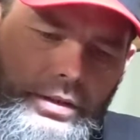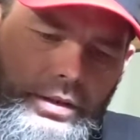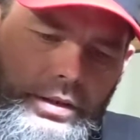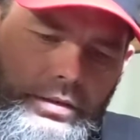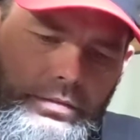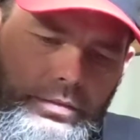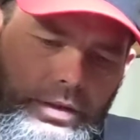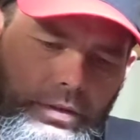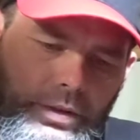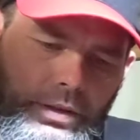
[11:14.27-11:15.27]
They don't
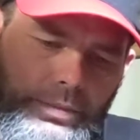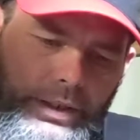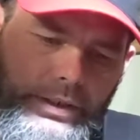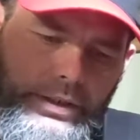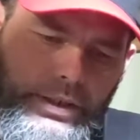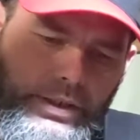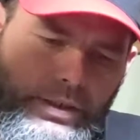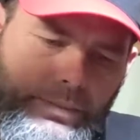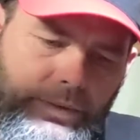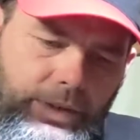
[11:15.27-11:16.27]
know any better, and they end
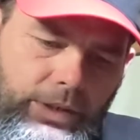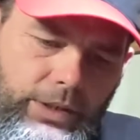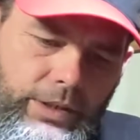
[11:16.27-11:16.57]
up with